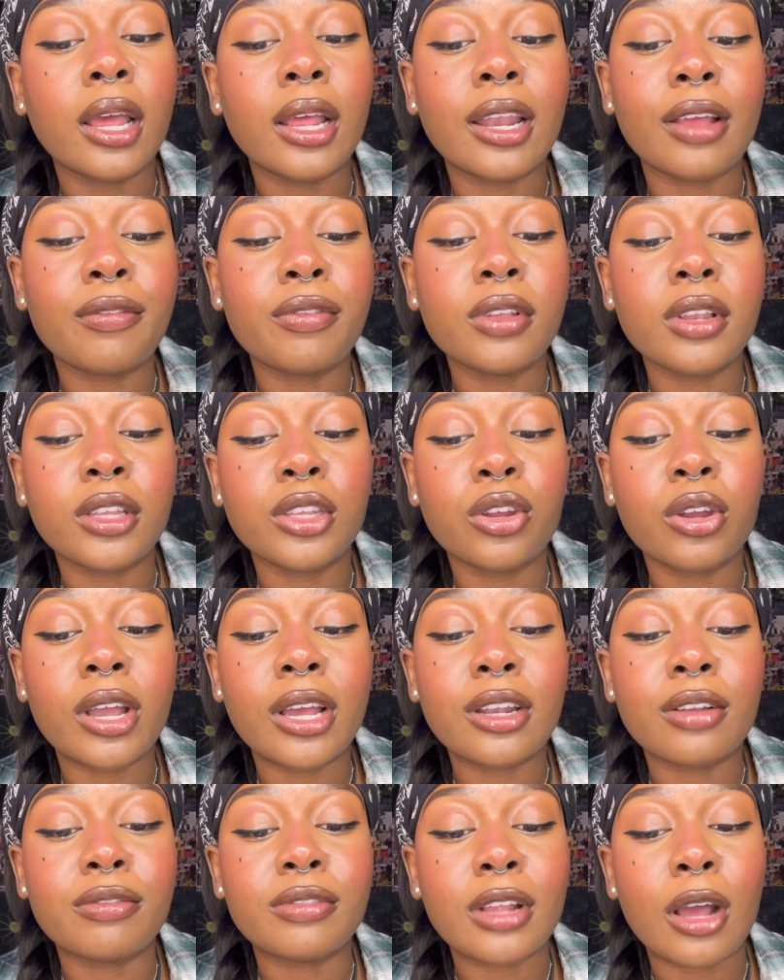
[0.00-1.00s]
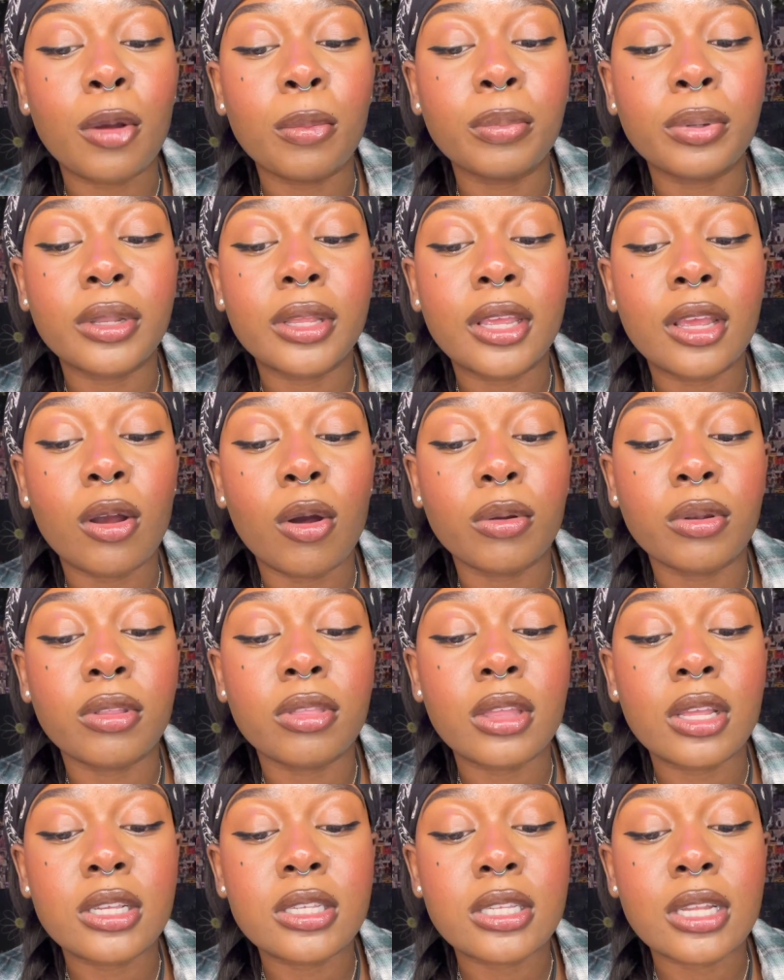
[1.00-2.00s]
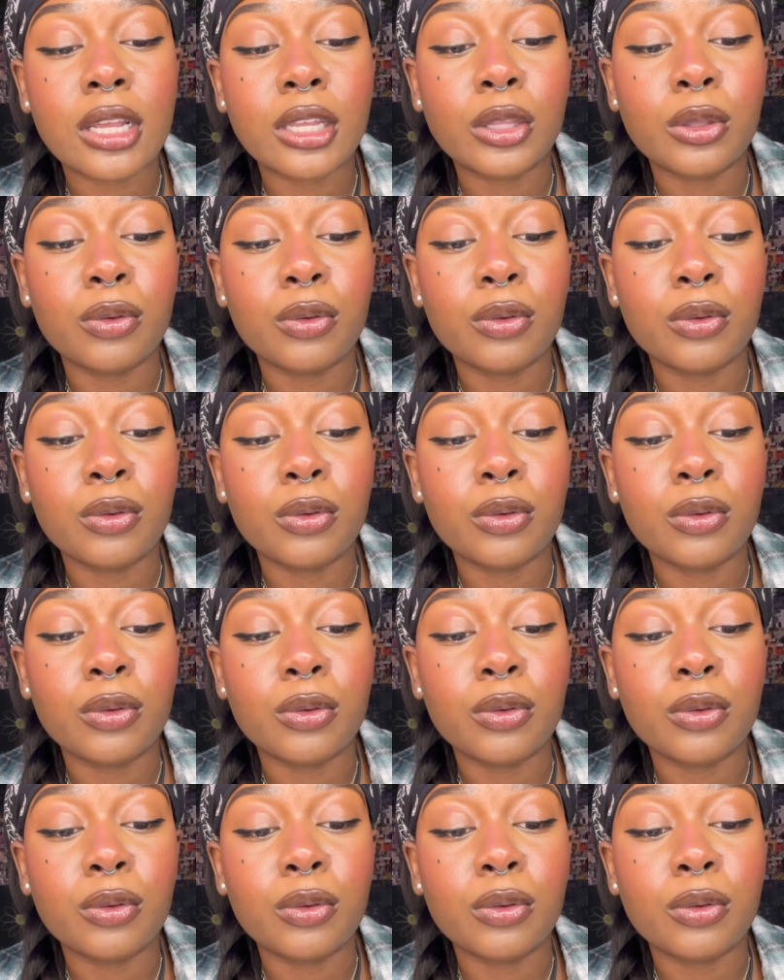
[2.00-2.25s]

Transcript: and I feel like you're kind of downplaying all the things that